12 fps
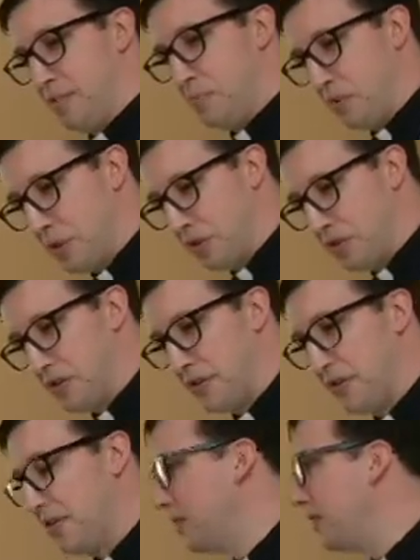burst
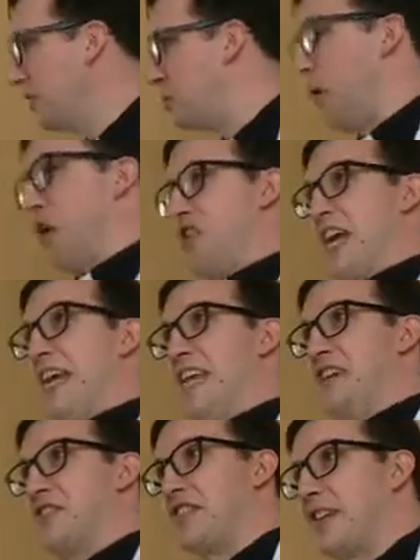
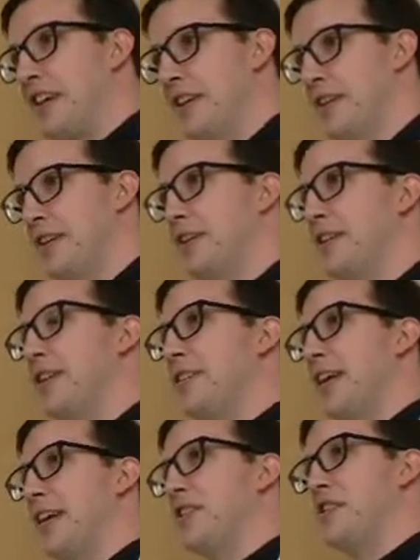spontaneously
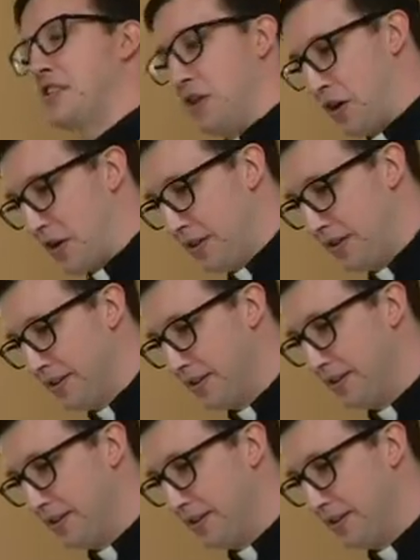into song,